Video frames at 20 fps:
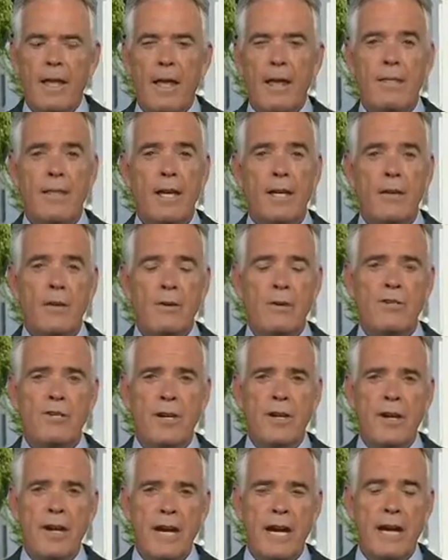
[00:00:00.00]
The
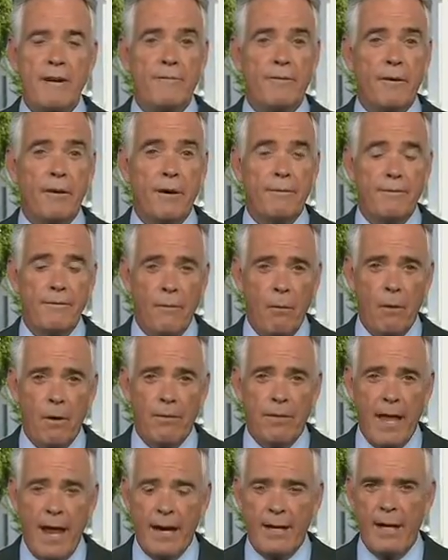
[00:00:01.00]
urgent need for a
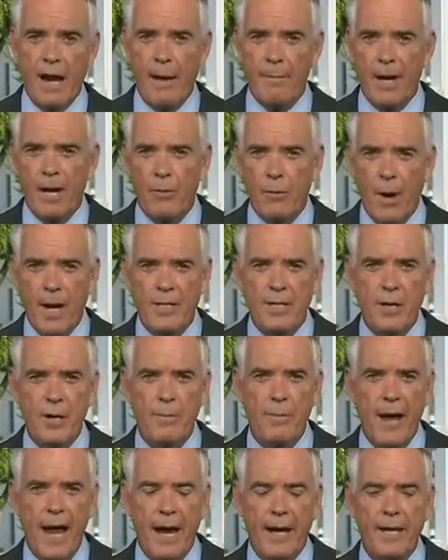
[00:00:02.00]
fourth economic
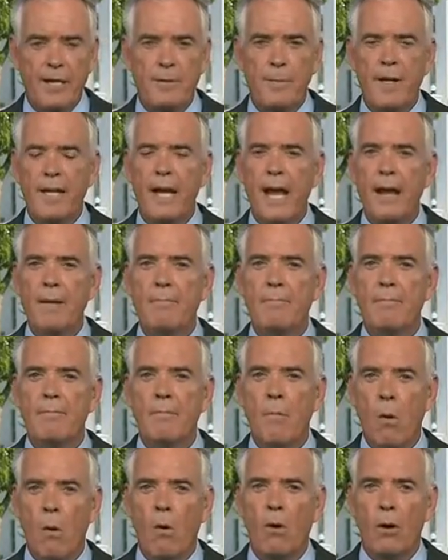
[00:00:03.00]
rescue package
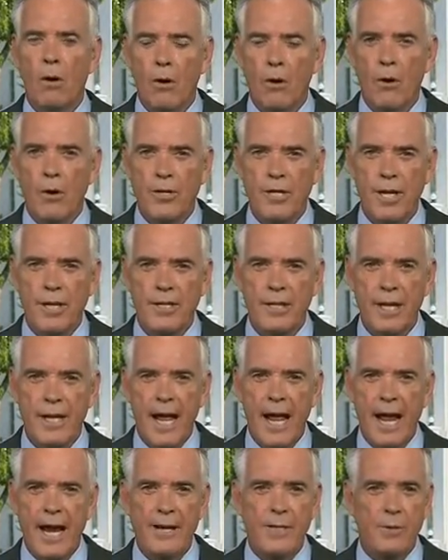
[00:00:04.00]
became more urgent today.